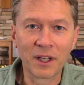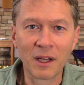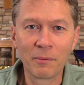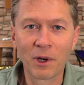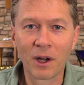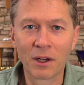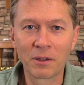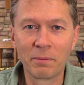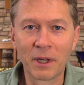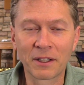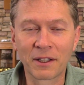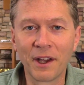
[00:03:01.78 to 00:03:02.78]
Eberhard
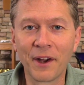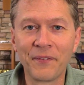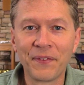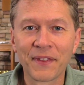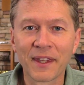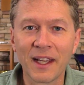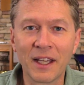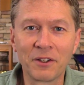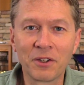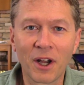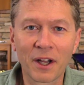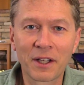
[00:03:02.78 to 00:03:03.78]
Bethge and
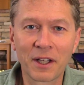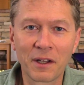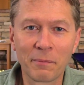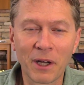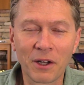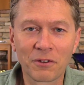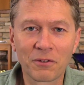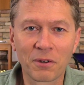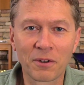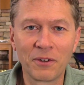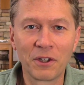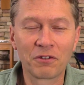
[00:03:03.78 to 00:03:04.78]
talking about
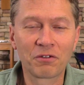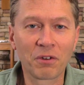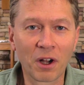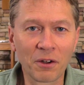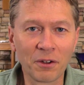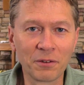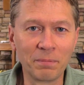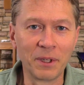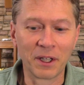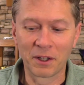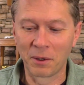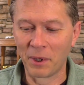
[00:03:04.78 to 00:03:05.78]
sort of his struggles
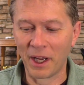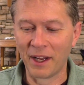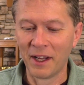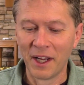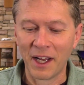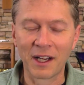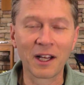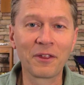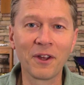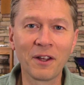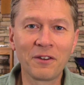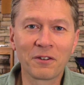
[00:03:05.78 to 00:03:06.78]
being away. And I
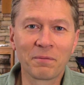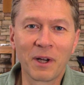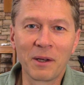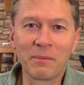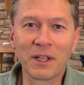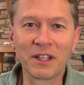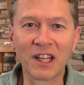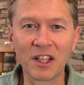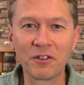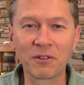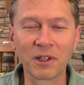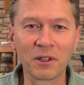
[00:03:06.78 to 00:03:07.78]
thought this might be a
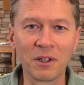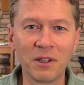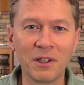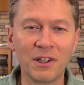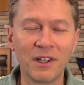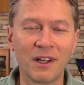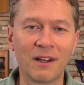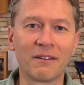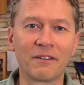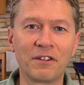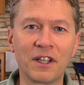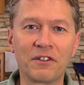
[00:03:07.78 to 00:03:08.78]
nice little, I don't want
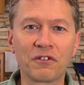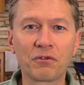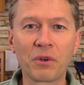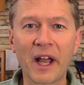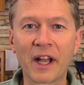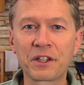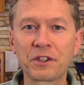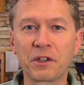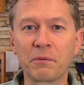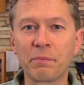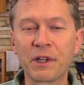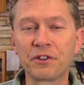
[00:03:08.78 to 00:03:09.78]
to say
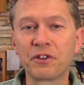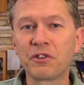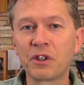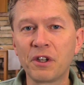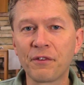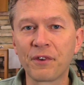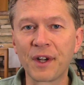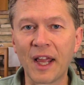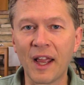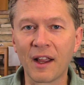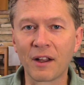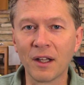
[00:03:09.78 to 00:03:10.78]
distraction, but just a different
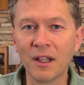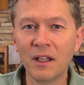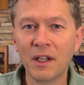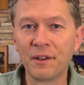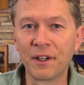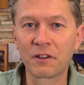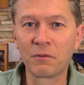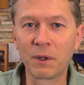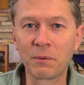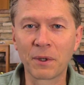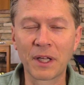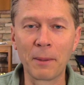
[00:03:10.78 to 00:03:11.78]
angle. Next
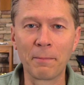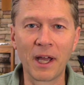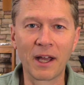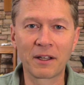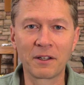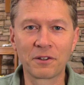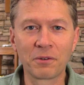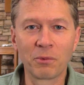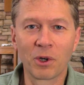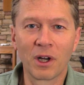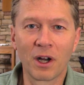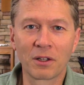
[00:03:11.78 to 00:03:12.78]
week we'll get back into
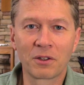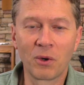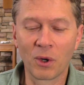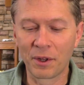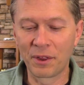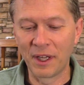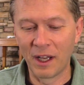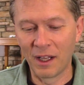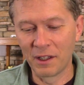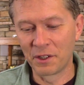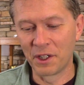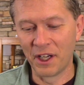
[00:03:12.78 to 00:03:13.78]
more hardcore
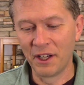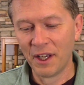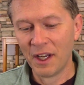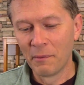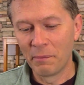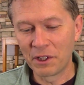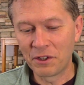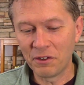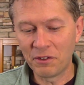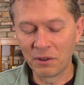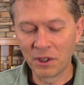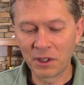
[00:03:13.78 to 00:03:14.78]
theology, but just
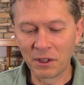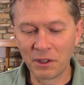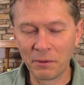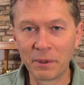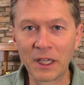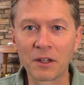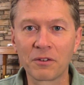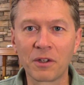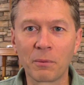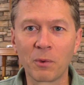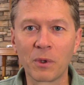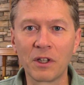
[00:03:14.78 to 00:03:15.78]
to look a little bit at
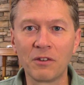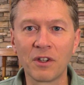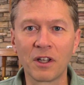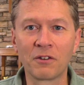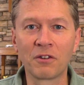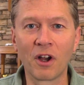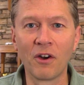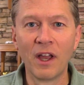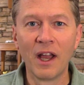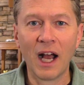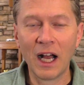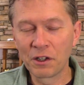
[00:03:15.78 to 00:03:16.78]
some of what he said. So
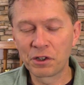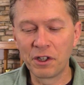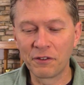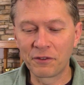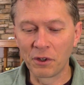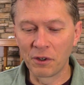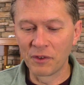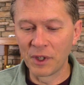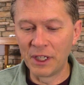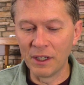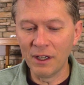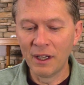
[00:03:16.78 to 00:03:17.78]
I'll shift over
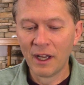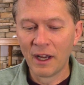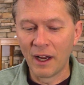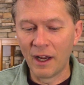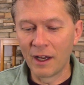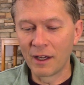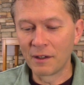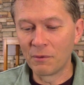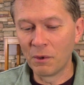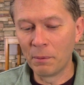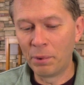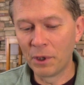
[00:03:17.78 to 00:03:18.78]
here and
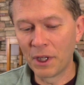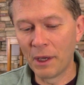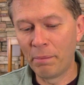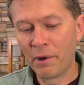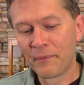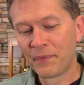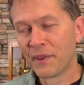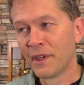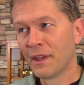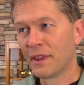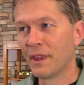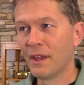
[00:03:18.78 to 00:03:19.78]
we'll put up
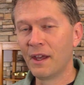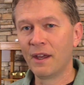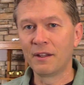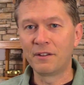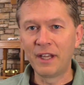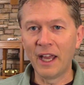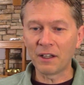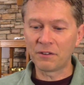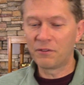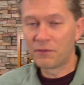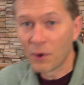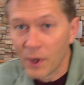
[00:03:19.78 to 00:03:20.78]
the
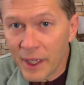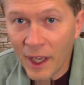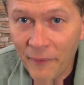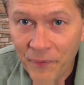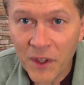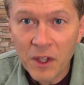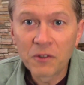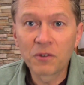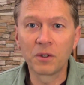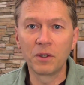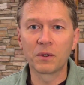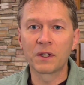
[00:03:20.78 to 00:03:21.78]
text for you so
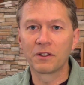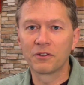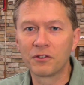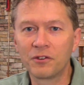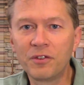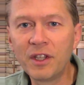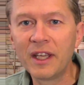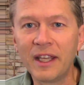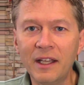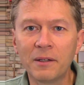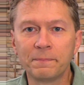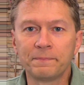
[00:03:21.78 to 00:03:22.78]
you can
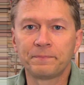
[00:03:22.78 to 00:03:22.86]
see.